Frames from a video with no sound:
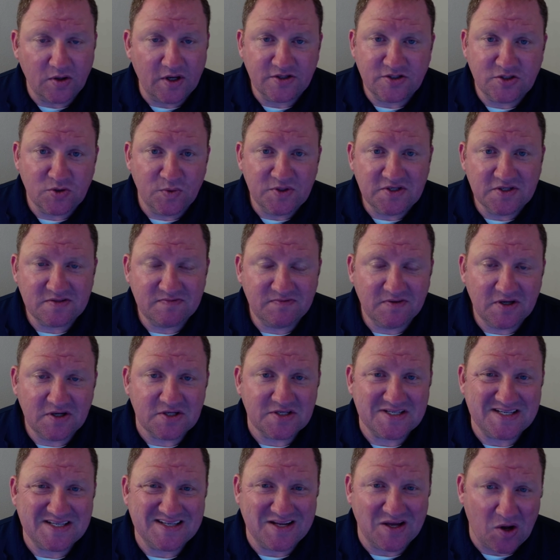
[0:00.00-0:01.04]
Okay, so we just
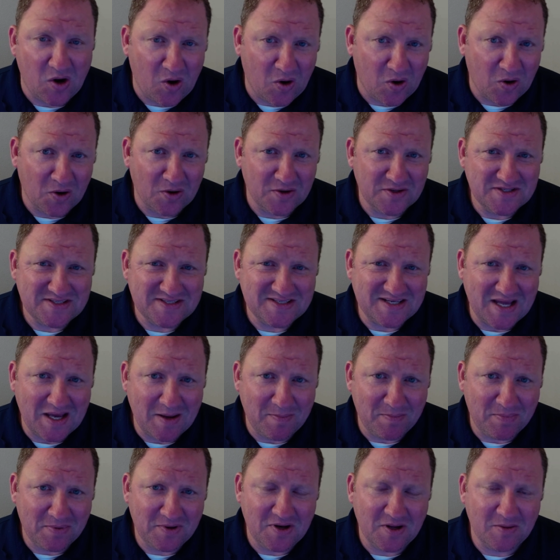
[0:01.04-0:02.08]
finished our
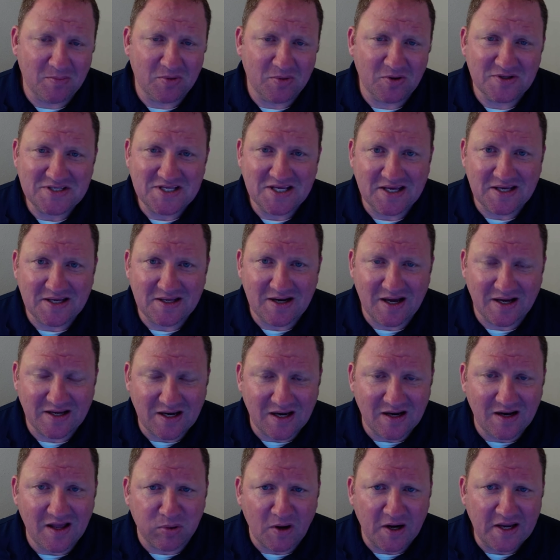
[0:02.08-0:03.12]
step number 10. I
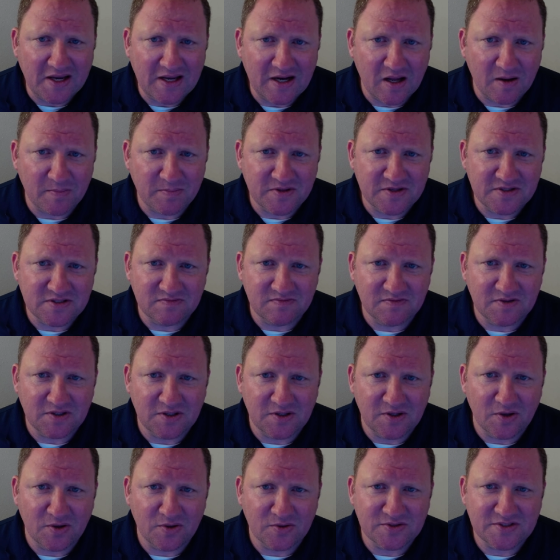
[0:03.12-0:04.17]
kind of breaking up these
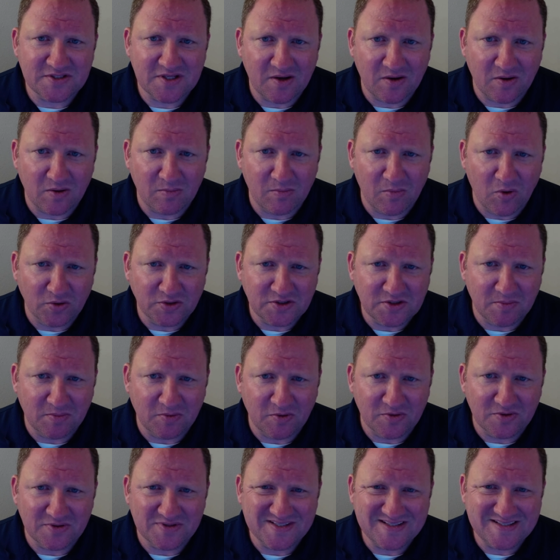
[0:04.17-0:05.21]
videos that are
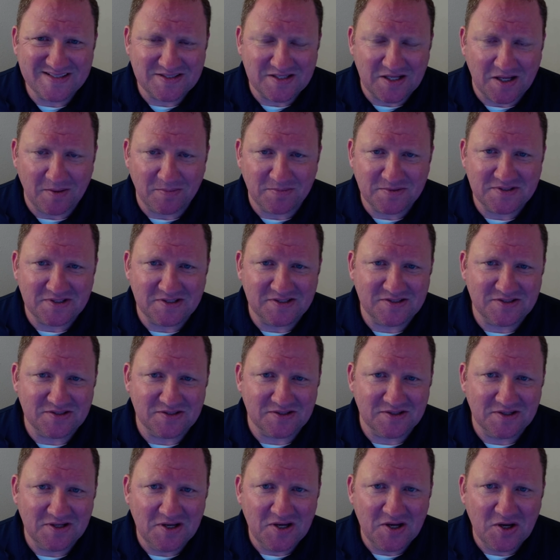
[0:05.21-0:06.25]
multiple steps
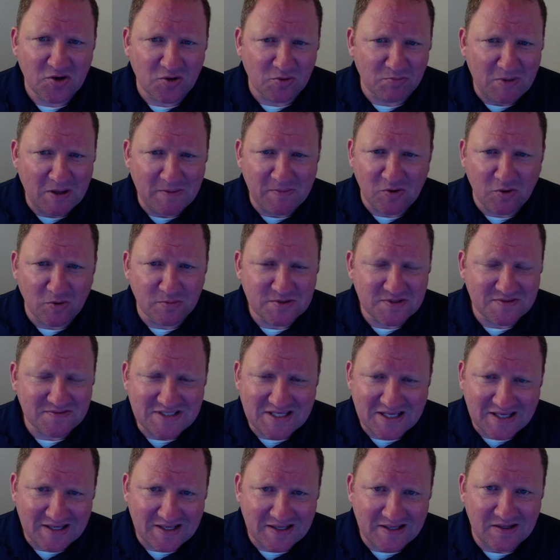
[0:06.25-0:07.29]
into maybe groups of
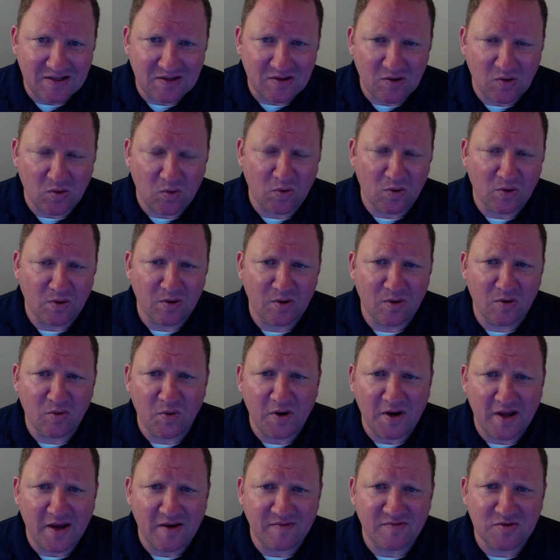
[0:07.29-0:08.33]
10 or
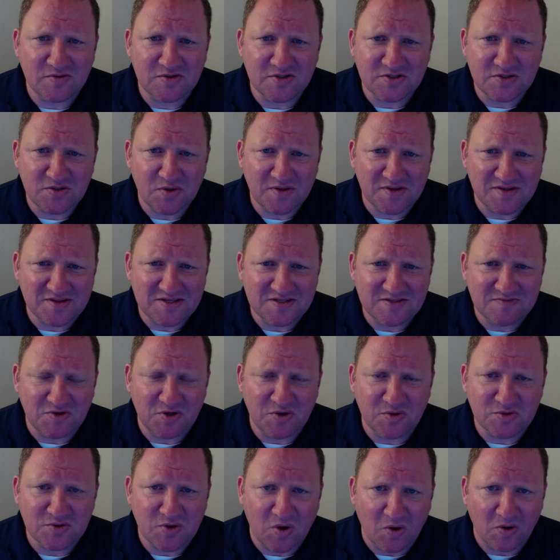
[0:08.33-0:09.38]
what have you, just so that these
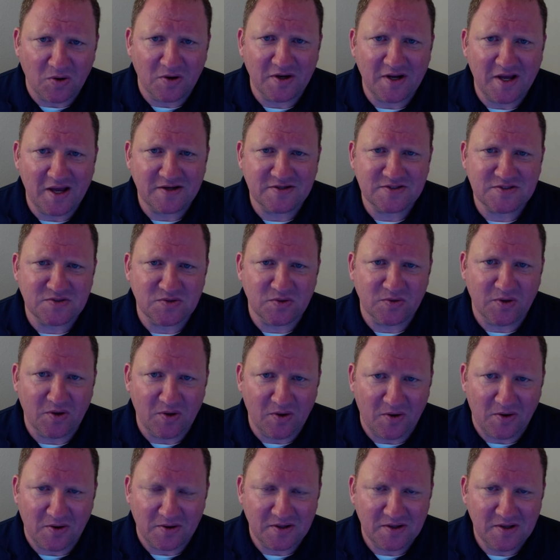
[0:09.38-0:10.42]
videos aren't extra
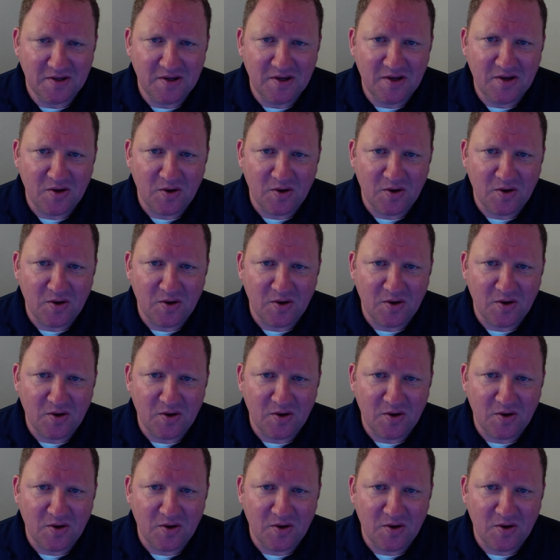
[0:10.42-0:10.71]
long.